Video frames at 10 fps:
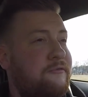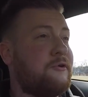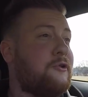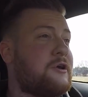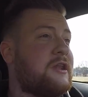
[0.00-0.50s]
If
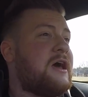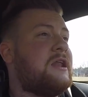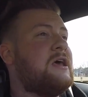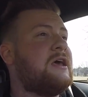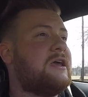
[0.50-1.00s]
you're looking at
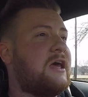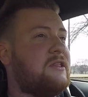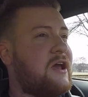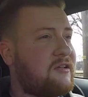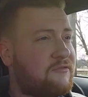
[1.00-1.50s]
getting
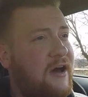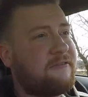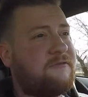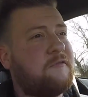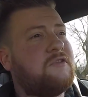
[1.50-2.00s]
the
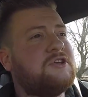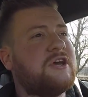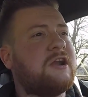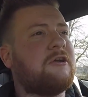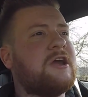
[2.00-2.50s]
S550
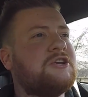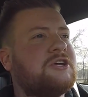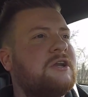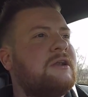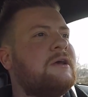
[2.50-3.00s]

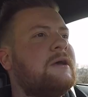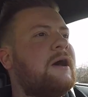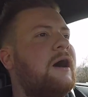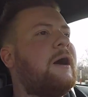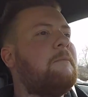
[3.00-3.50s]

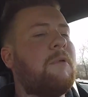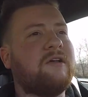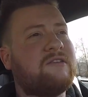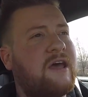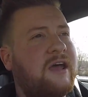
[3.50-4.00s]
generation
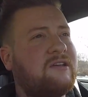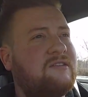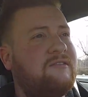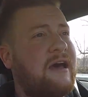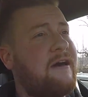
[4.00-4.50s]
Mustangs,
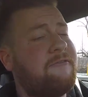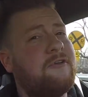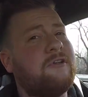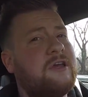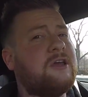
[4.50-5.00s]

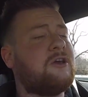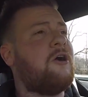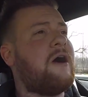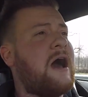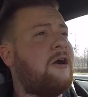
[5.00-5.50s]
definitely
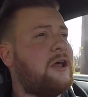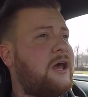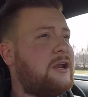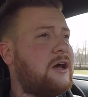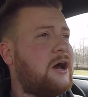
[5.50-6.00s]
go out
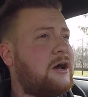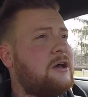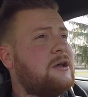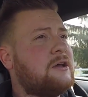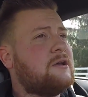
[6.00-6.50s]

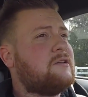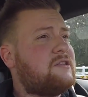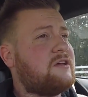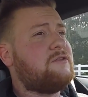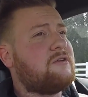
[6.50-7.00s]
and
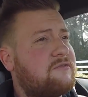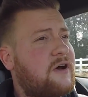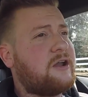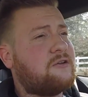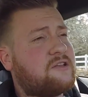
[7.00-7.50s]
see if you can
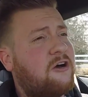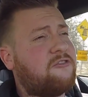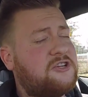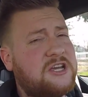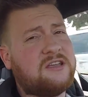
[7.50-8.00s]
find yourself
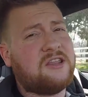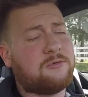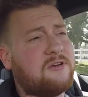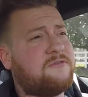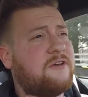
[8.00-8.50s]
a
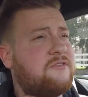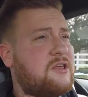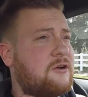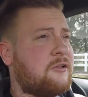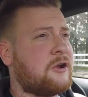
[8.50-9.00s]
GT350.
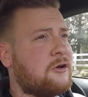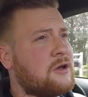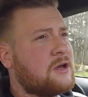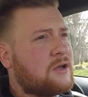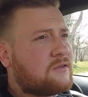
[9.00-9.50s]
They're a
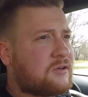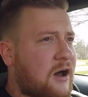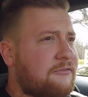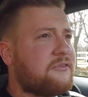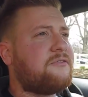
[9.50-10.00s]
little
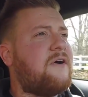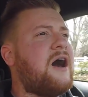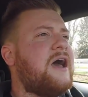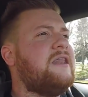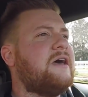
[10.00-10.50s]
tough to
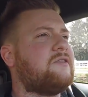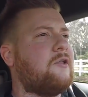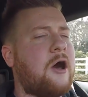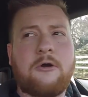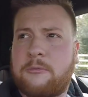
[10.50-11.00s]
find at the
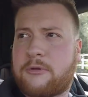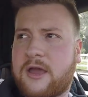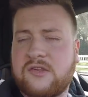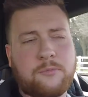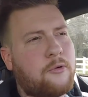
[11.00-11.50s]
lower
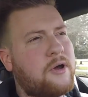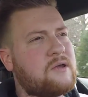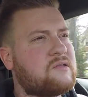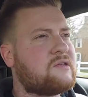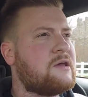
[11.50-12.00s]
price
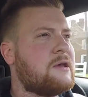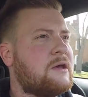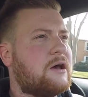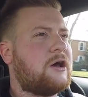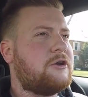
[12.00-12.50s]
points.
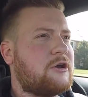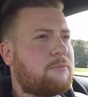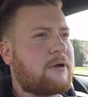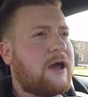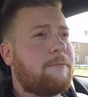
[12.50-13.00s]
You're gonna
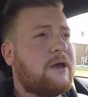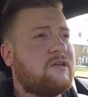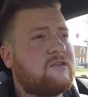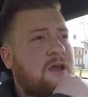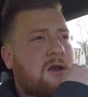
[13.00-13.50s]
probably pay
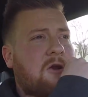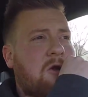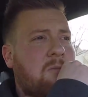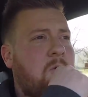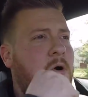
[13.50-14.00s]
sticker
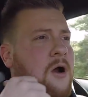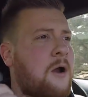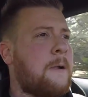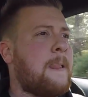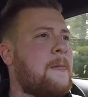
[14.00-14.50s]
or
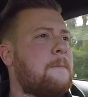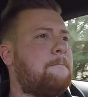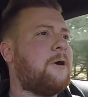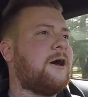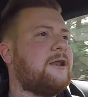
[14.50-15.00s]
more,
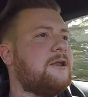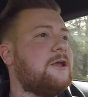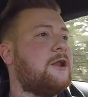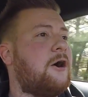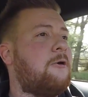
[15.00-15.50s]
but
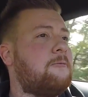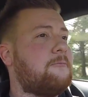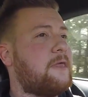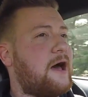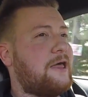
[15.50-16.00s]
you
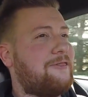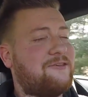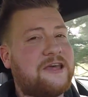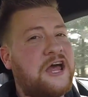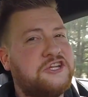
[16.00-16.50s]
know,
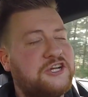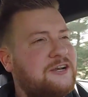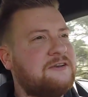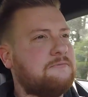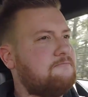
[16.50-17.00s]
this
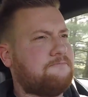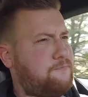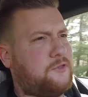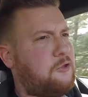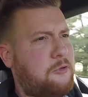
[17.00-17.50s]

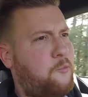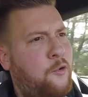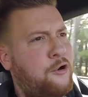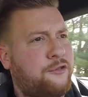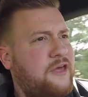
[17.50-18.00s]
engine
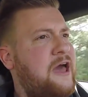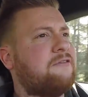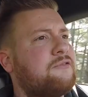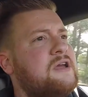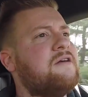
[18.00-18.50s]
worth
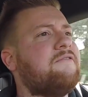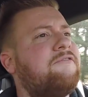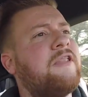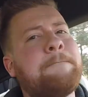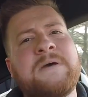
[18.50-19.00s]
every
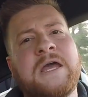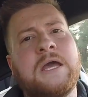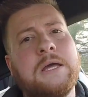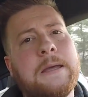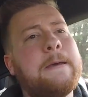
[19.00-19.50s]

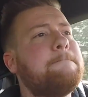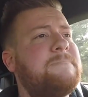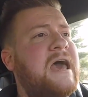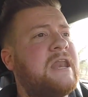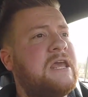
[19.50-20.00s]
flipping
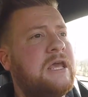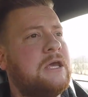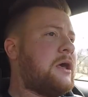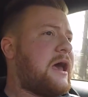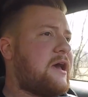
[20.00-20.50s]
penny.
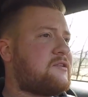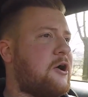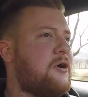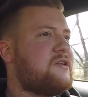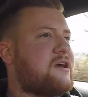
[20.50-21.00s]
As
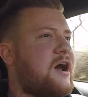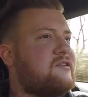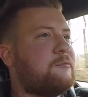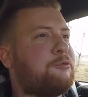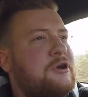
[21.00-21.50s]
always,
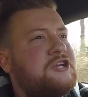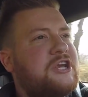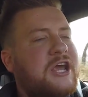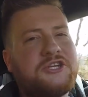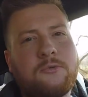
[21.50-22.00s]
guys,
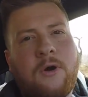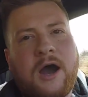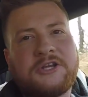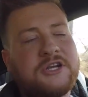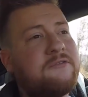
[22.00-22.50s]
appreciate you
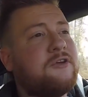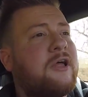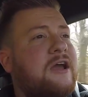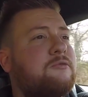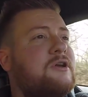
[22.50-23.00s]
watching. If you
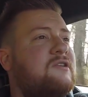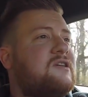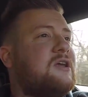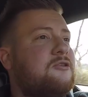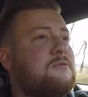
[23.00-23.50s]
liked what you
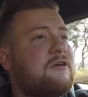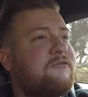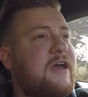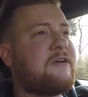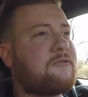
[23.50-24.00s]
see, do me a
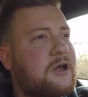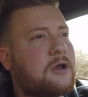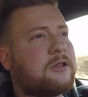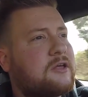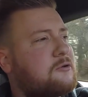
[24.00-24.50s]
favor
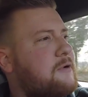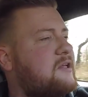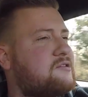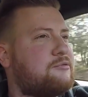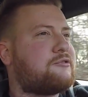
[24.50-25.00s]
and click the
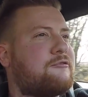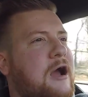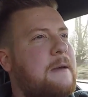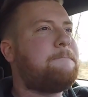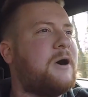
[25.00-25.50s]
red
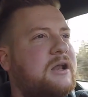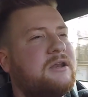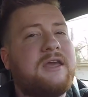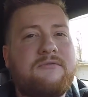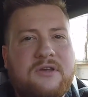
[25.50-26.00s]
subscribe
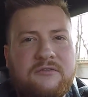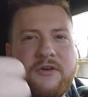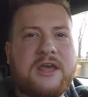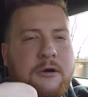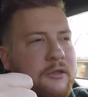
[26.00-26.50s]
button. Give this
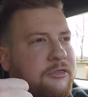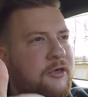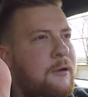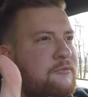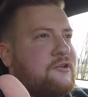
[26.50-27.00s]
video a
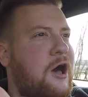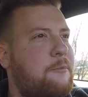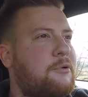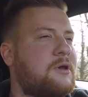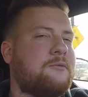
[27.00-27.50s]
thumbs up.
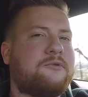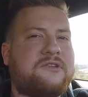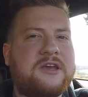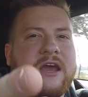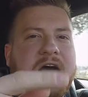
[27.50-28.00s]
We'll
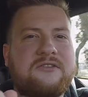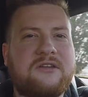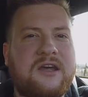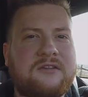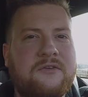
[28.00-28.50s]
see you guys in
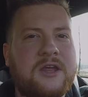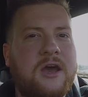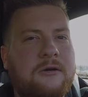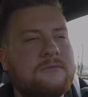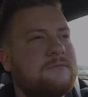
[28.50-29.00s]
the next
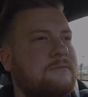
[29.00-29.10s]
video.